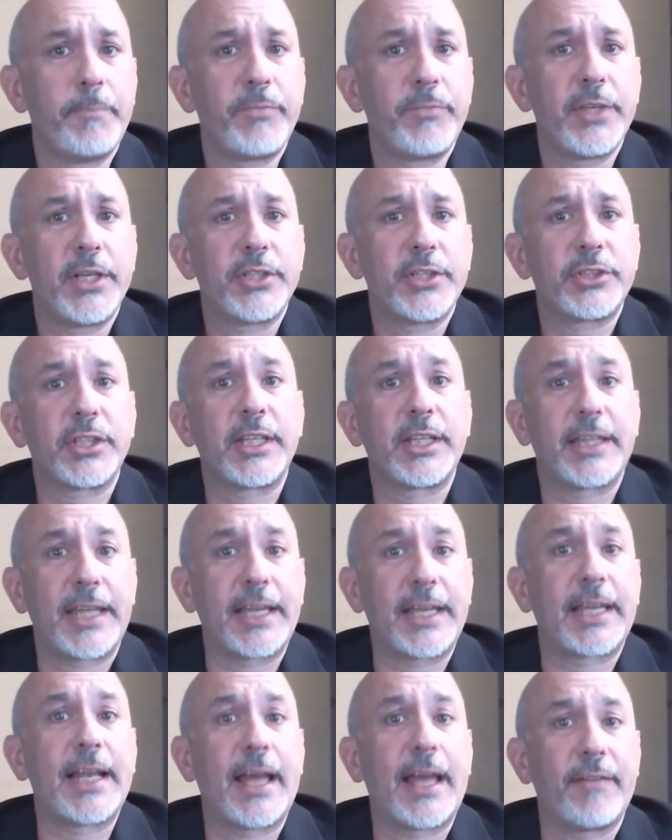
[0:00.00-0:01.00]
so that they
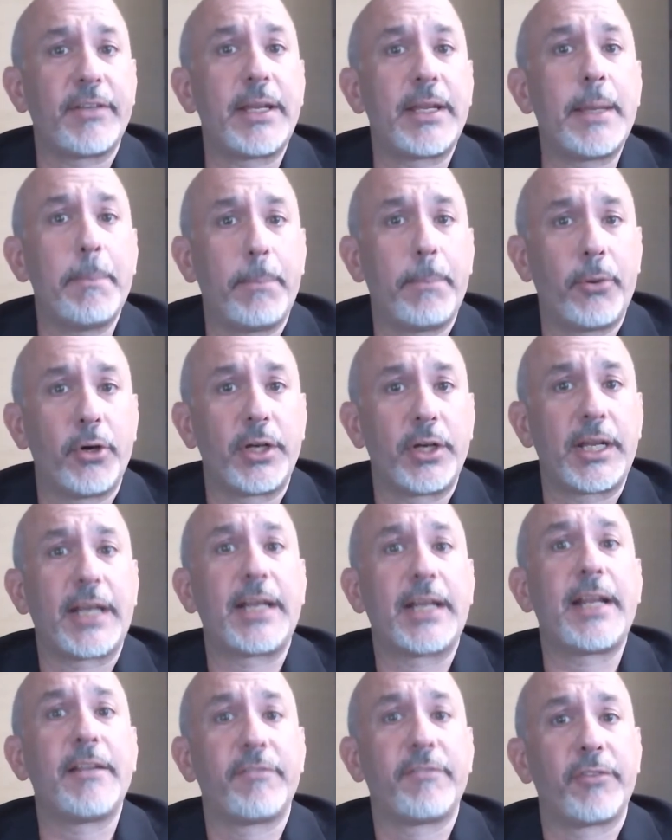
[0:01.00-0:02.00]
can have an input and an
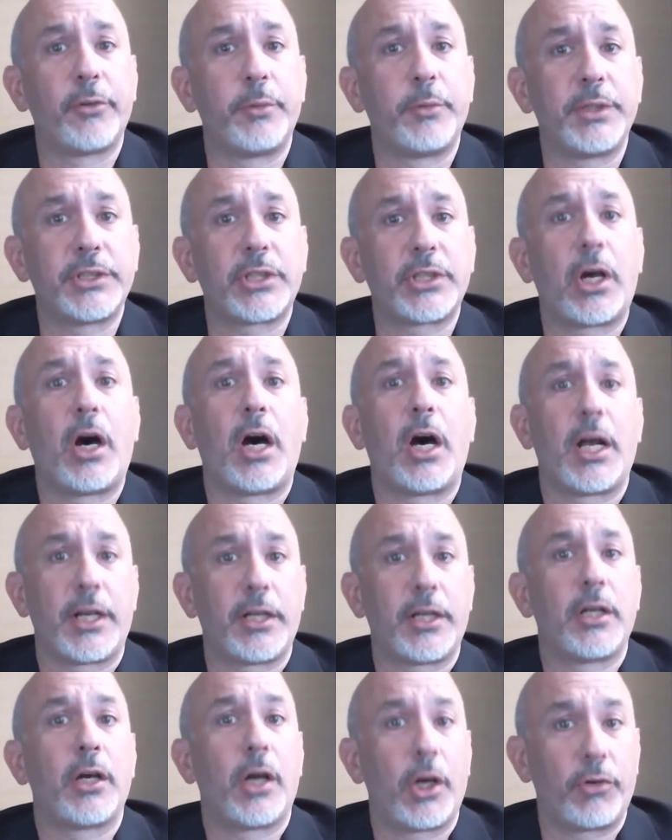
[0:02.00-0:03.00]
influence on
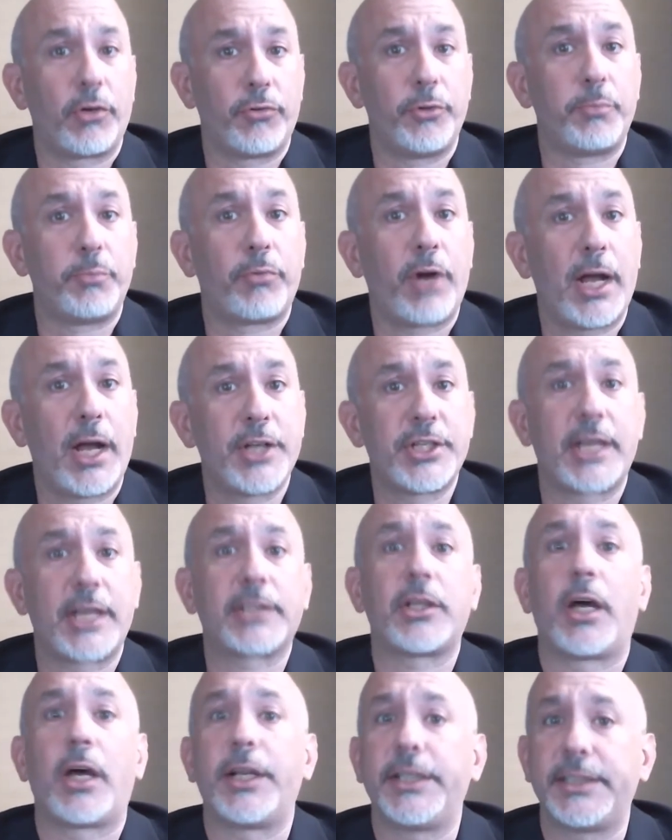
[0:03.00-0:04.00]
a group project,
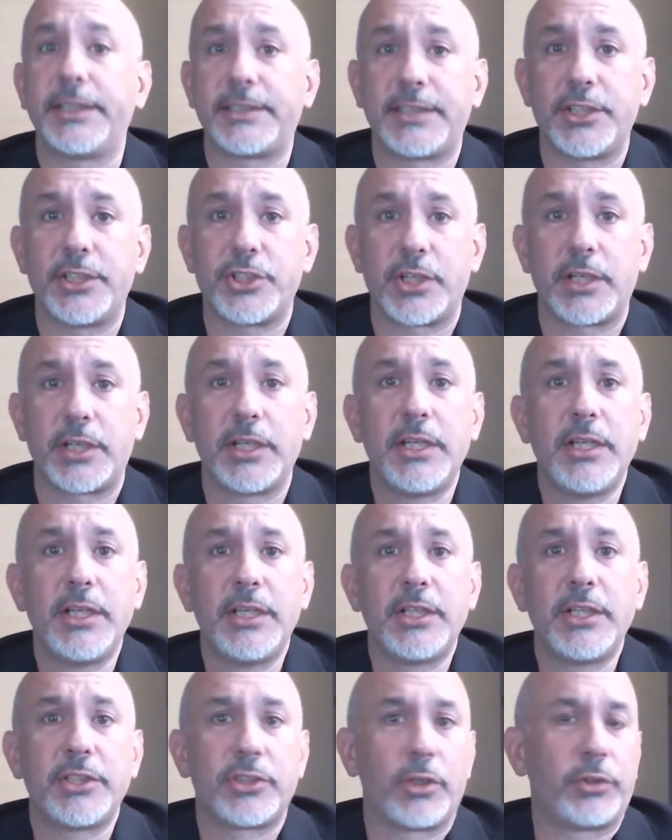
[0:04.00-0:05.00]
on a decision.
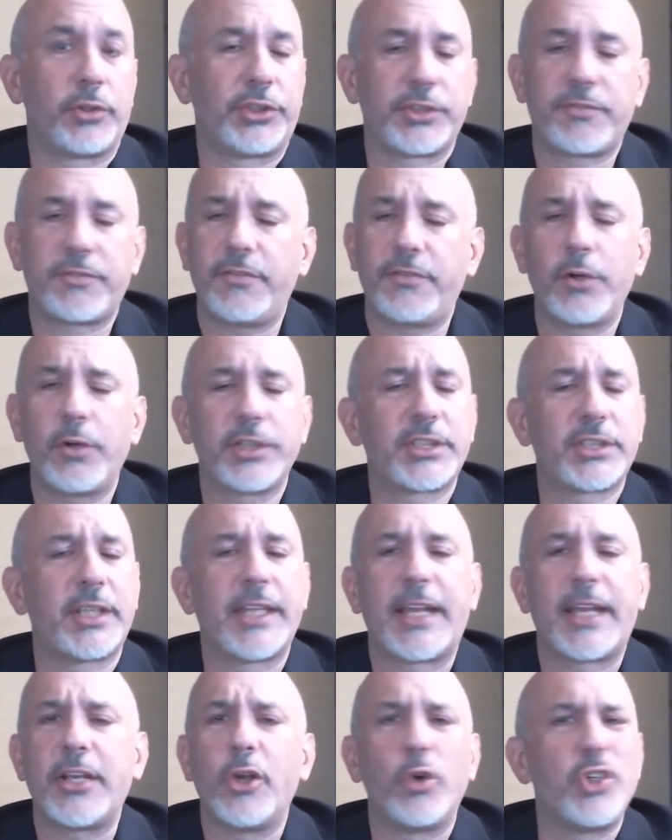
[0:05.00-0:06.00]
So just focus on
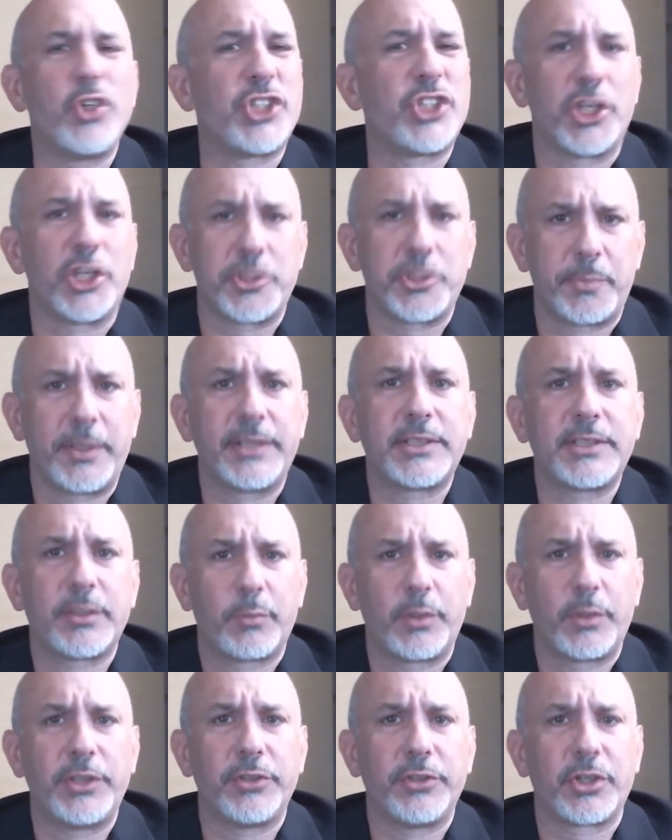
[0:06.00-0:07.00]
that no judgment
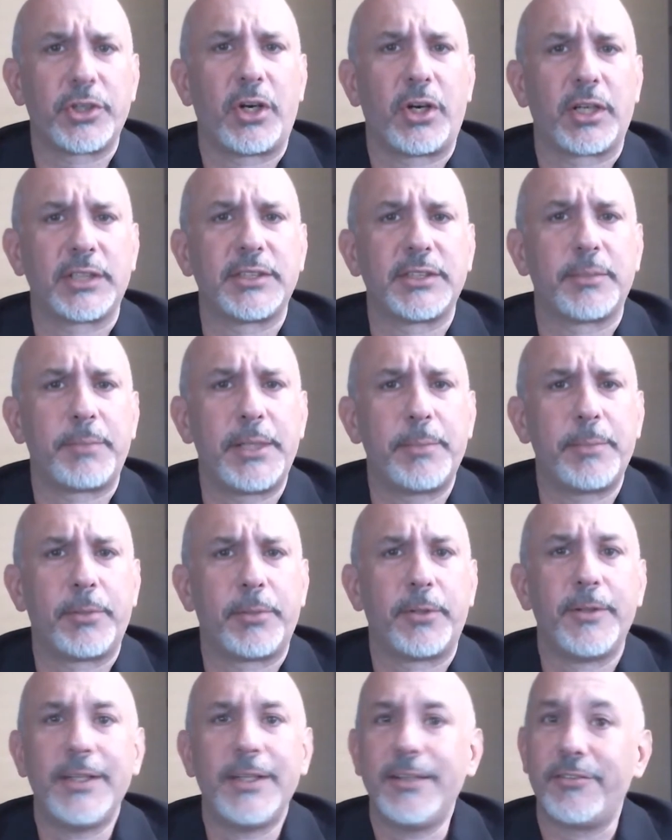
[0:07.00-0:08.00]
when you're talking to people
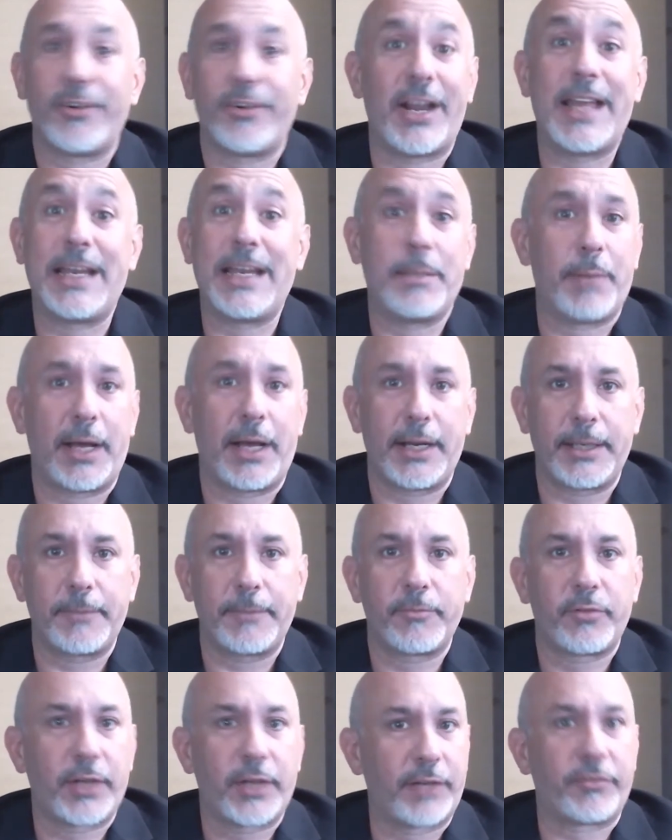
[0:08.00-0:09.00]
for anybody
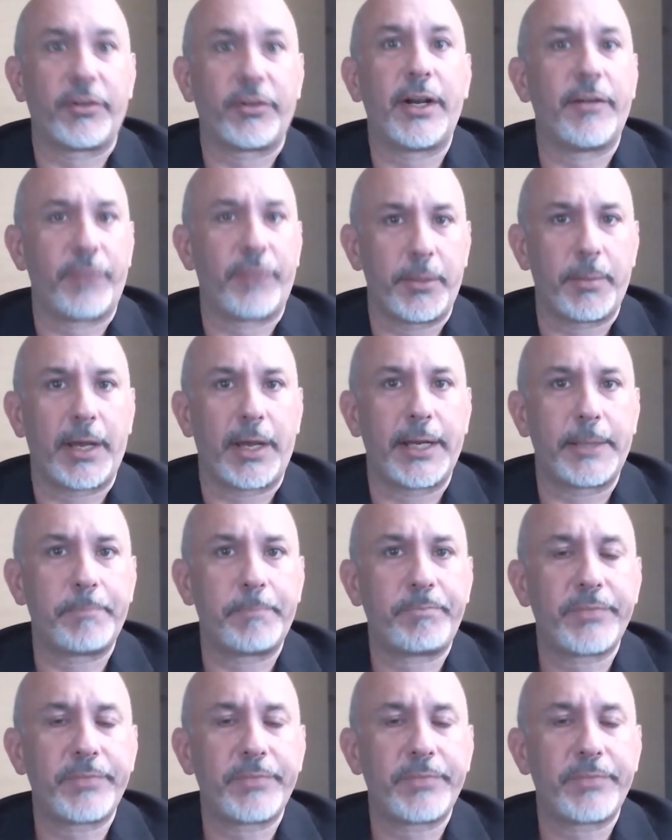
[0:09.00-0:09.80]
and for everybody.